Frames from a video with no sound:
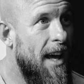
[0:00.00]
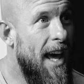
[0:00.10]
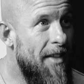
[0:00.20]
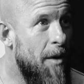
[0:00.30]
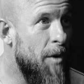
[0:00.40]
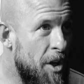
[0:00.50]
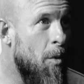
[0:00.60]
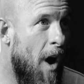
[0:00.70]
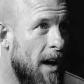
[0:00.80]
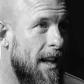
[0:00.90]
And then when
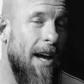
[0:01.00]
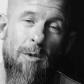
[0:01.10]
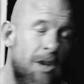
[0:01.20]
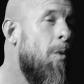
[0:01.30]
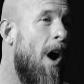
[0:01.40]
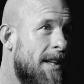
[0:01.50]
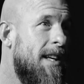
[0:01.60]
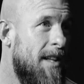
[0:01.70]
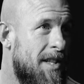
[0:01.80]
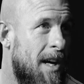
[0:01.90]
you walked
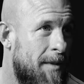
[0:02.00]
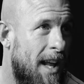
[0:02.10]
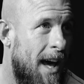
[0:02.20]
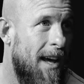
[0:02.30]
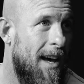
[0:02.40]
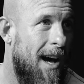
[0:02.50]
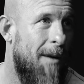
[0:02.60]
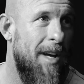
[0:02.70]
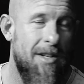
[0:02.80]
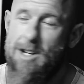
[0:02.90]
in the gym today,
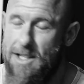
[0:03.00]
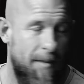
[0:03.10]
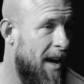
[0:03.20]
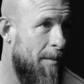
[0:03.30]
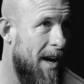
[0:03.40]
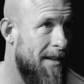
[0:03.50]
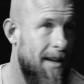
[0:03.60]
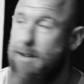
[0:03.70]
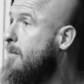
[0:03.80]
I mean, trust me, everybody's like,